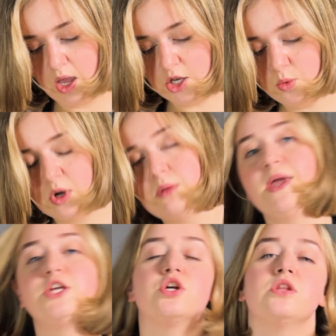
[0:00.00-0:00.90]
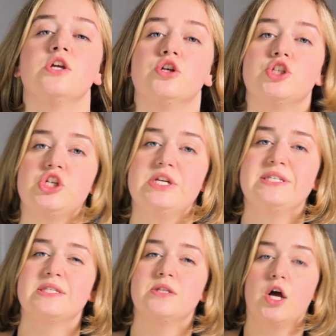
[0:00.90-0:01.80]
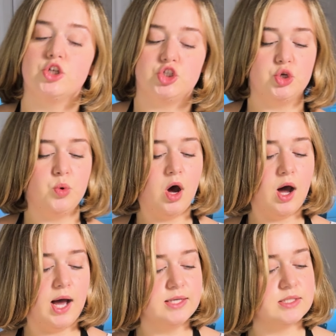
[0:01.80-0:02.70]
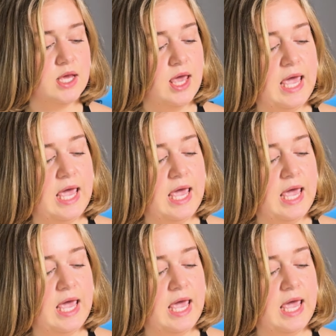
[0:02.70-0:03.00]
And you wanna make sure that your cheese is not too hot.